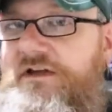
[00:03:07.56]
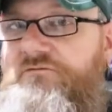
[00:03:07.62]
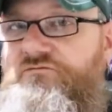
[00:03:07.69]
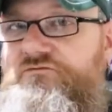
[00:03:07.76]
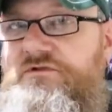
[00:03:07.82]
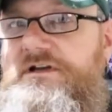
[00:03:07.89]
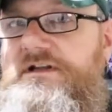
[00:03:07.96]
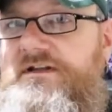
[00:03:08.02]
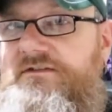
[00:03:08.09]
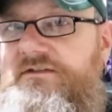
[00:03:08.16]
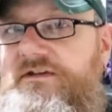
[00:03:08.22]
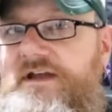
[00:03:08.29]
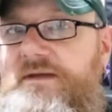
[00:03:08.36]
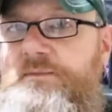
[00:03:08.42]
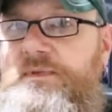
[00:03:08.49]
they're really
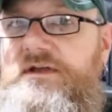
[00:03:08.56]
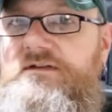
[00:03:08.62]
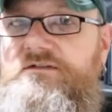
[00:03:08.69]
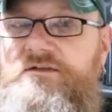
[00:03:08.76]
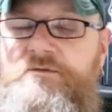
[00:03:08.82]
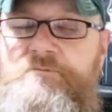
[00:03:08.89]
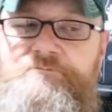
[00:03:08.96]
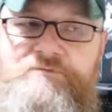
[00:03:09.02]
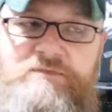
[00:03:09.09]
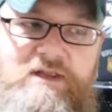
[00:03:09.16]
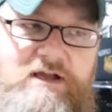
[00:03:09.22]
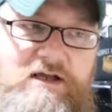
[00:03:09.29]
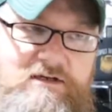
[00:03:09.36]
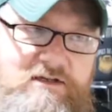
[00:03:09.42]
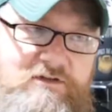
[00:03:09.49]
into their beers,
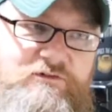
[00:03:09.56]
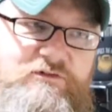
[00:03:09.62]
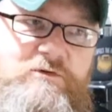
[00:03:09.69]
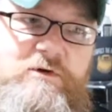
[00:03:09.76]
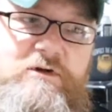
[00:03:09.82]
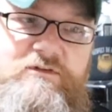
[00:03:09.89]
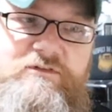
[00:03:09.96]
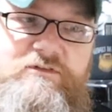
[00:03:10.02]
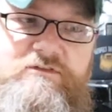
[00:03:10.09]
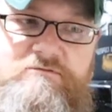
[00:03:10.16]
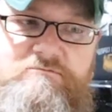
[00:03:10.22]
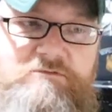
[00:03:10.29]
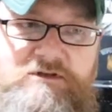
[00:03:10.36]
unless you asked,